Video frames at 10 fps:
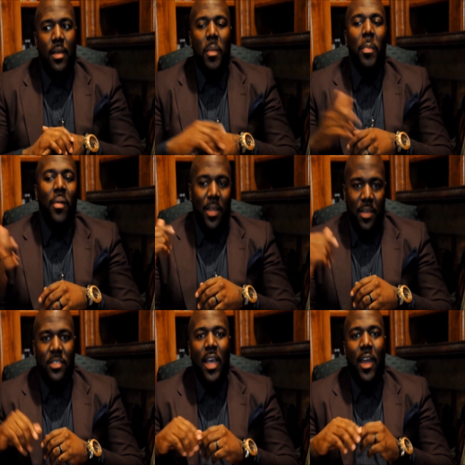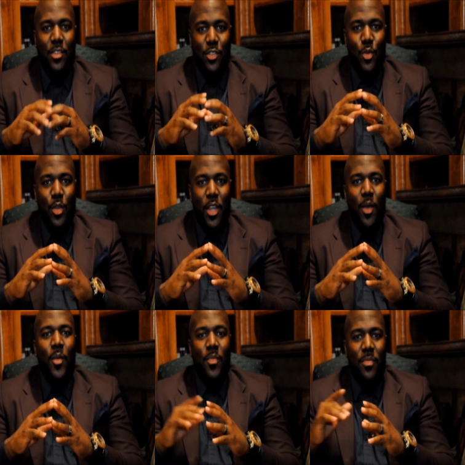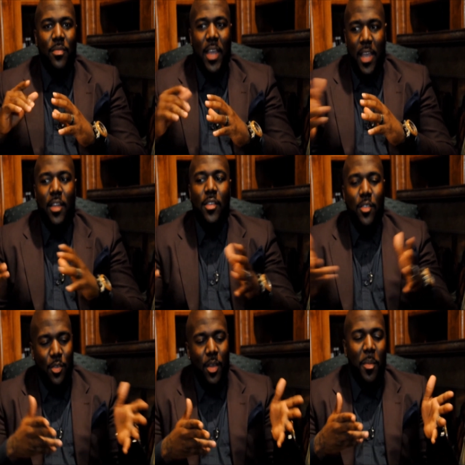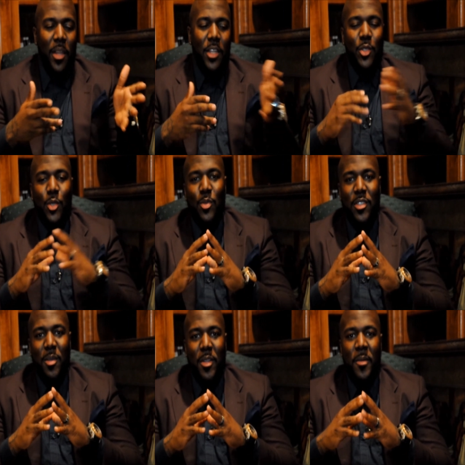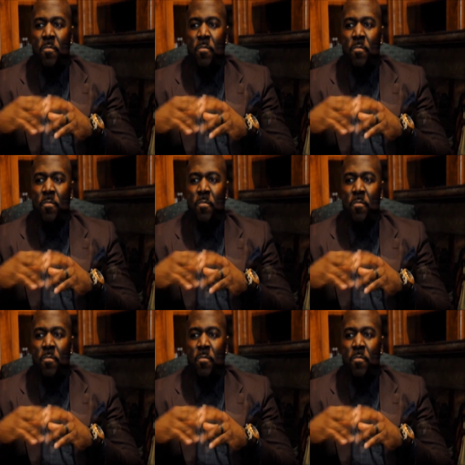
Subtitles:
I'm going to bring you inside of the studio, and I'm going to let you do something.